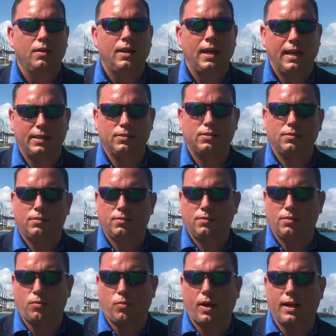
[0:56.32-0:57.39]
Has
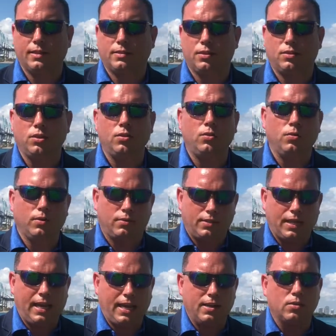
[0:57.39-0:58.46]
the right
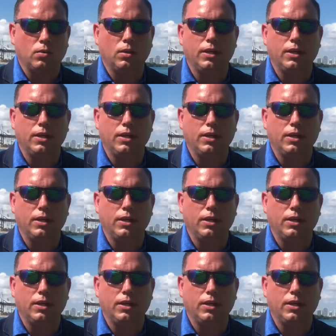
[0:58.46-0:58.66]
to handle